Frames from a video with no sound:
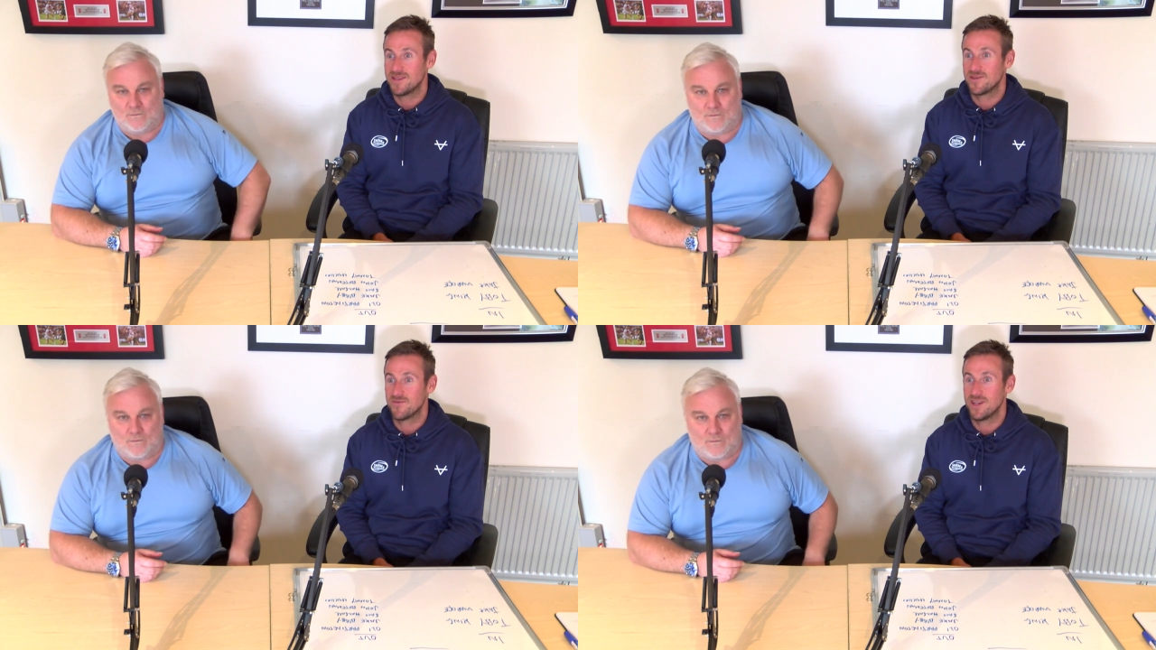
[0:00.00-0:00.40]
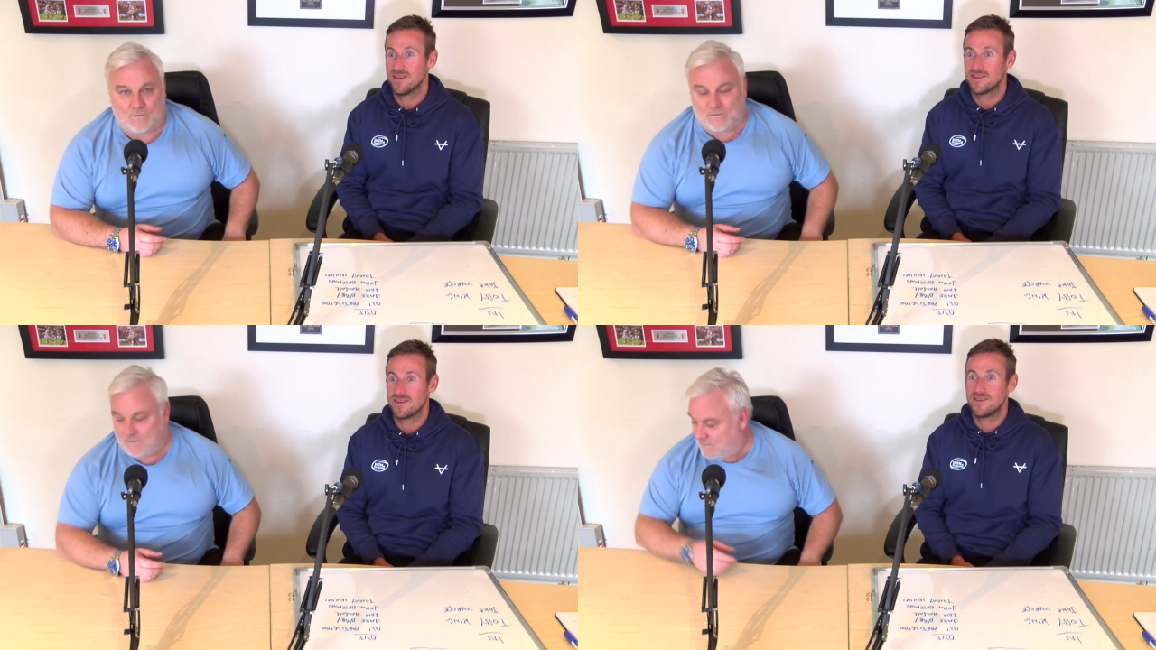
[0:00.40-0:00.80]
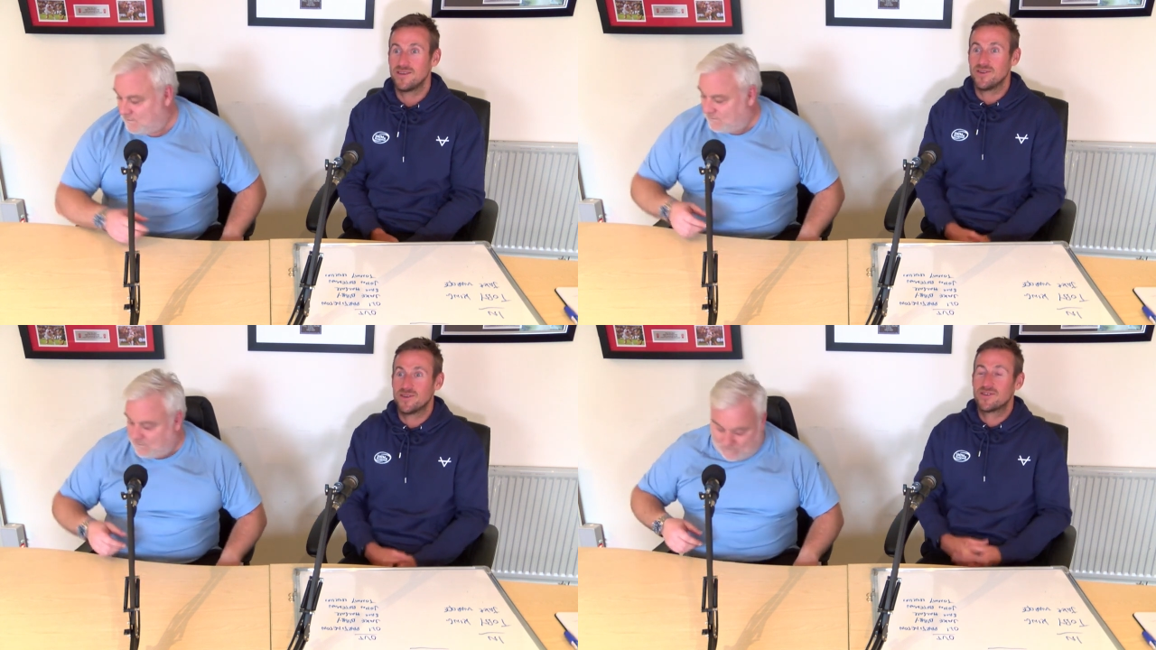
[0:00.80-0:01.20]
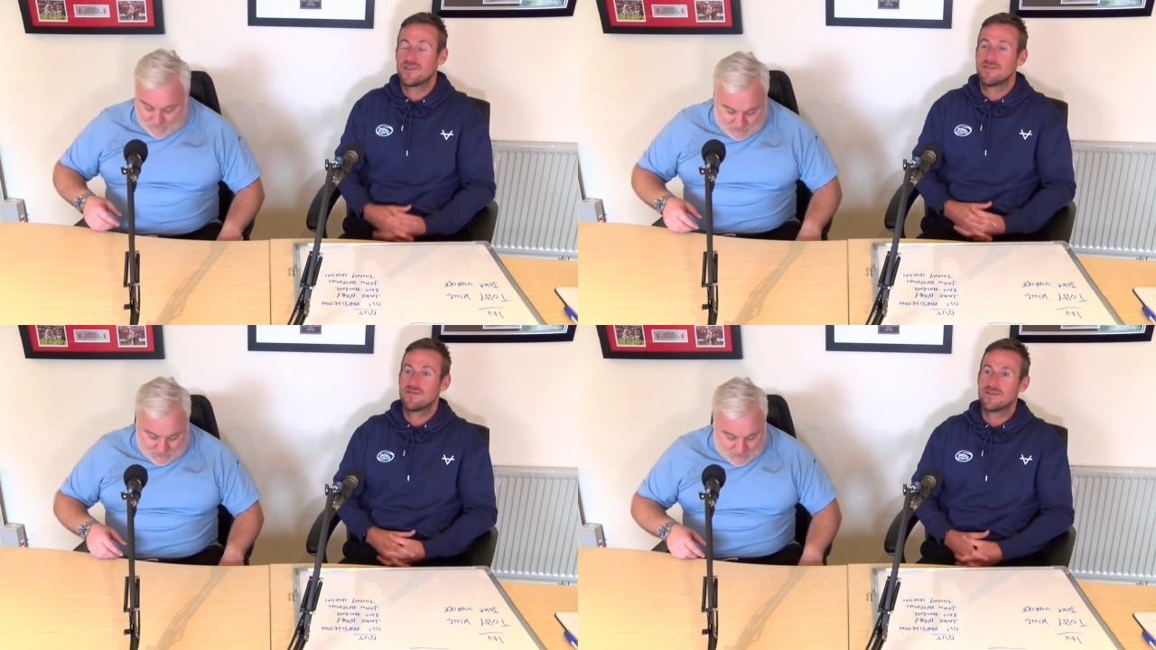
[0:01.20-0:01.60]
Speaker 1: surreal because you
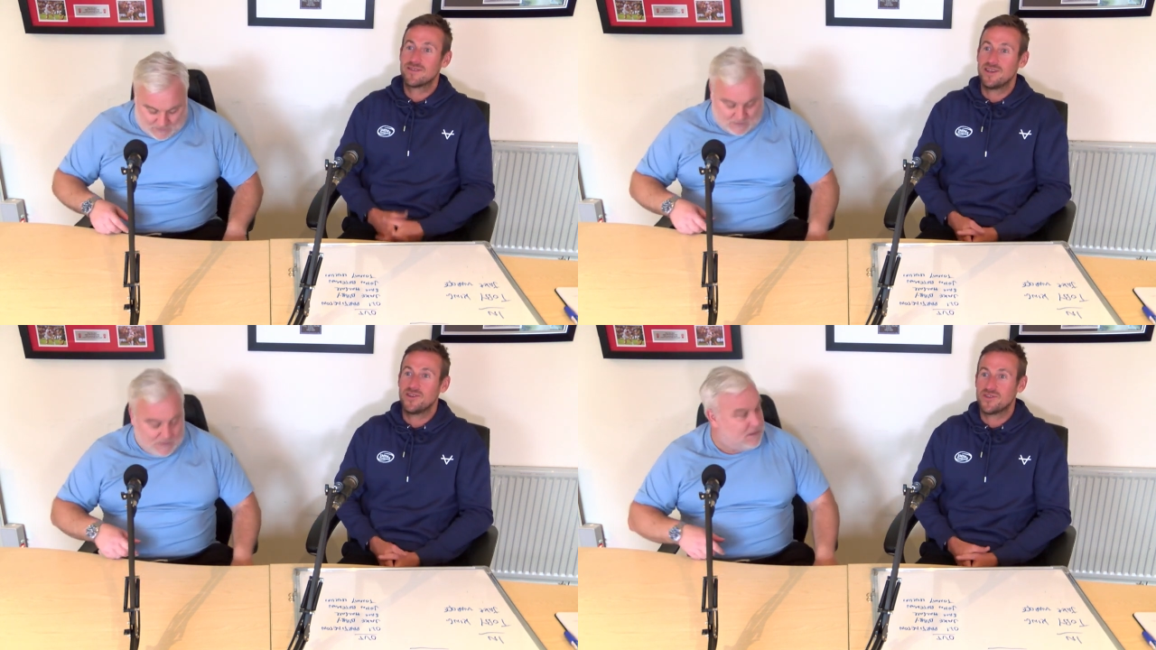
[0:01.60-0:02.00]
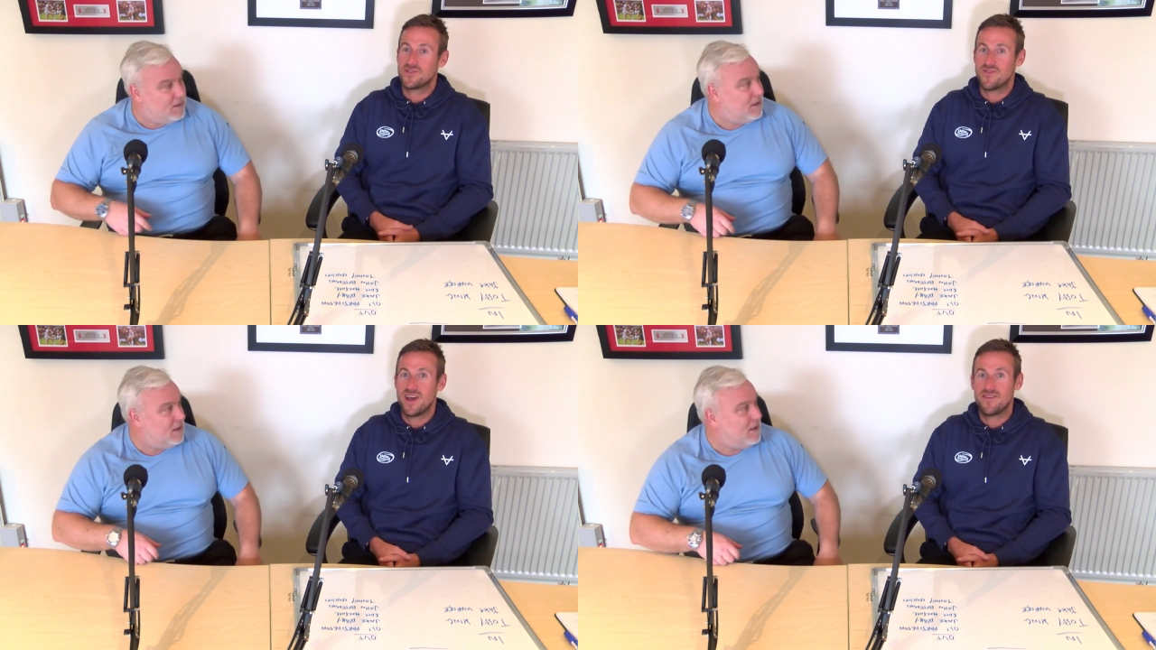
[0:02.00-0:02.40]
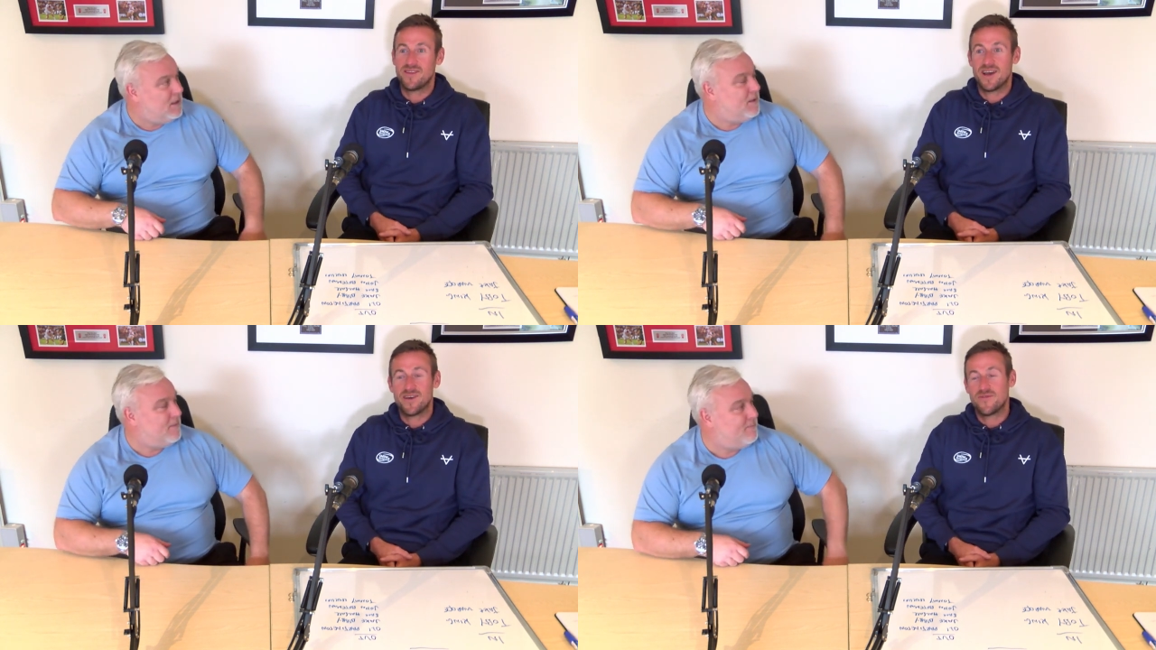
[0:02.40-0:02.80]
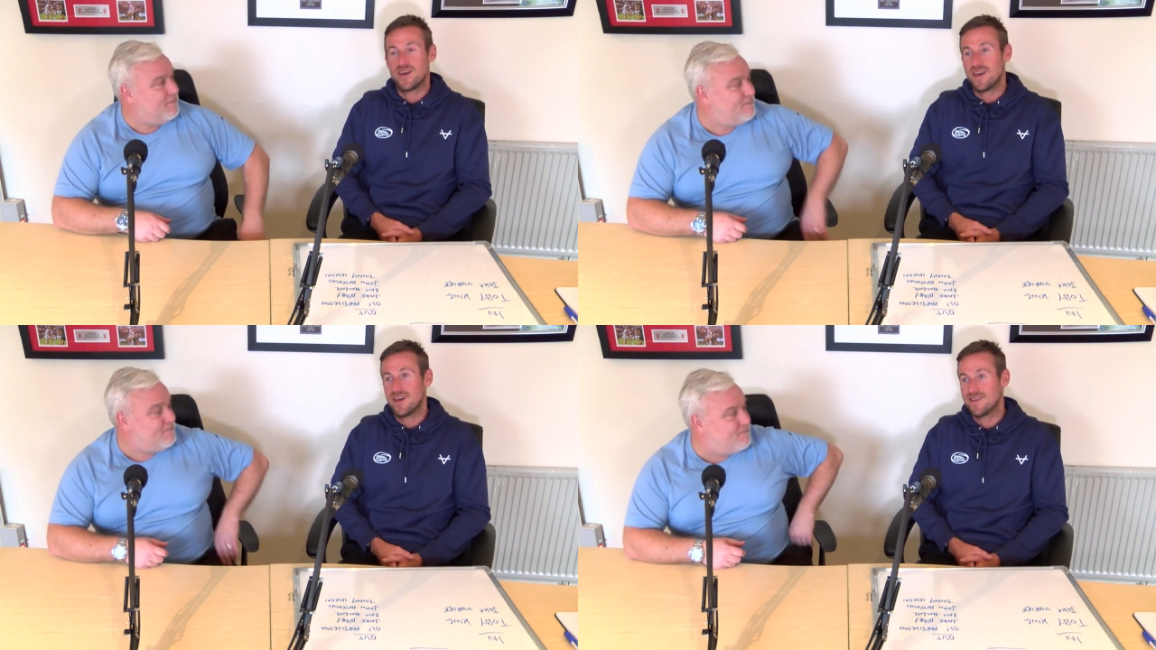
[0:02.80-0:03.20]
just you just drive down
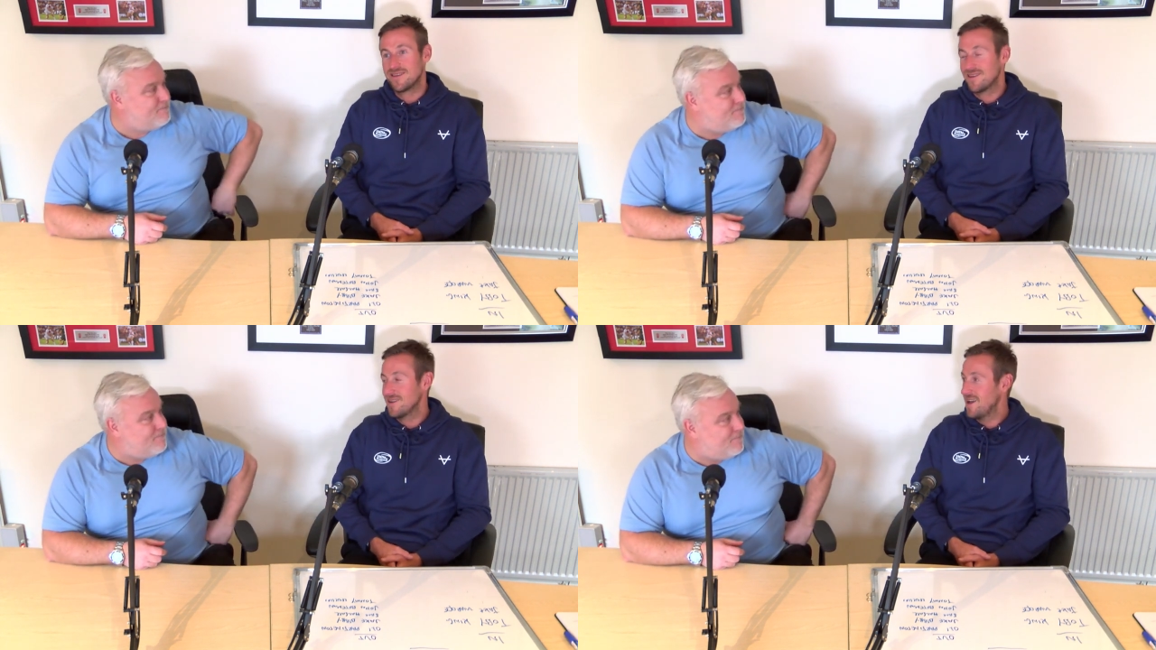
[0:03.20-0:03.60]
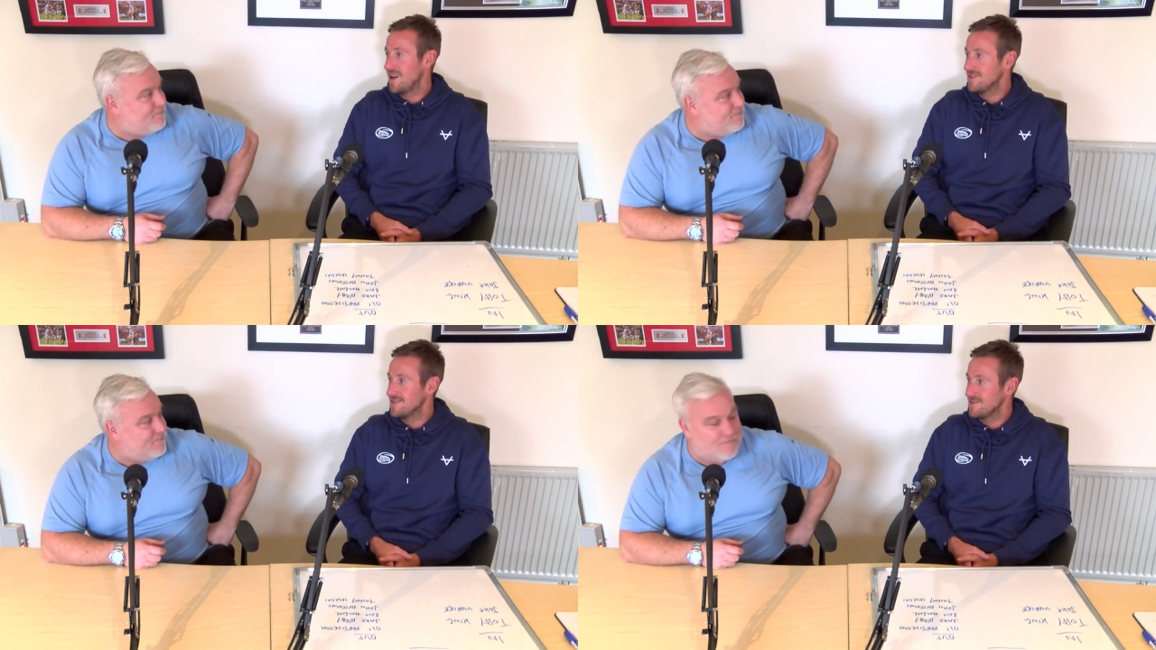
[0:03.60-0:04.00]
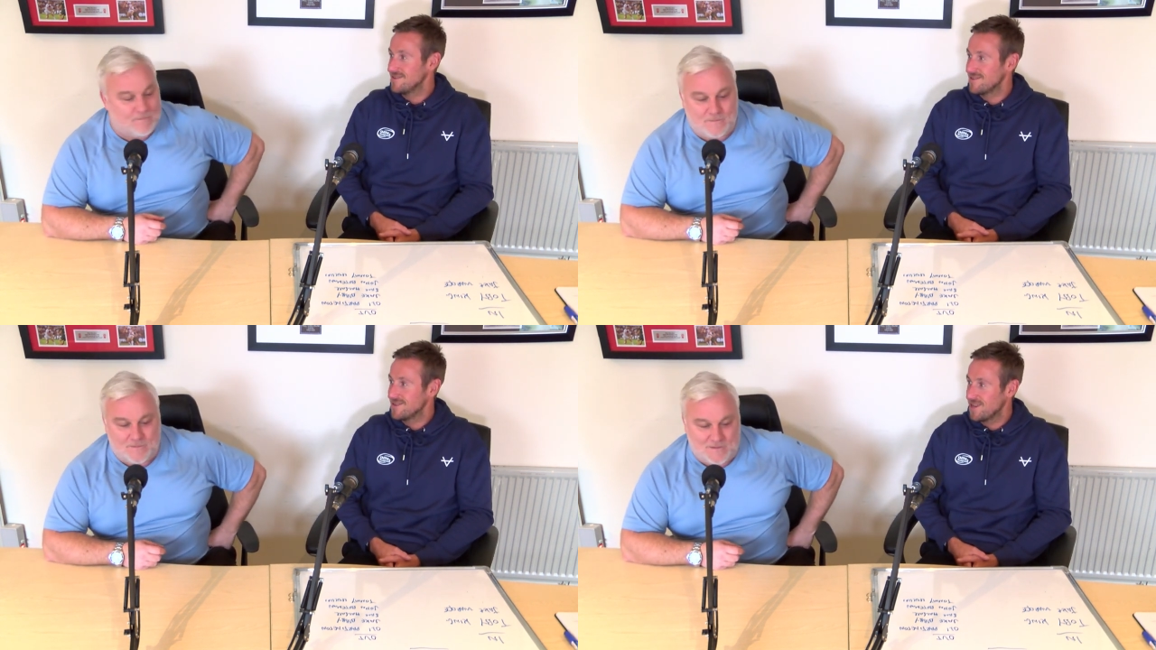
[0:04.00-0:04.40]
there, nice and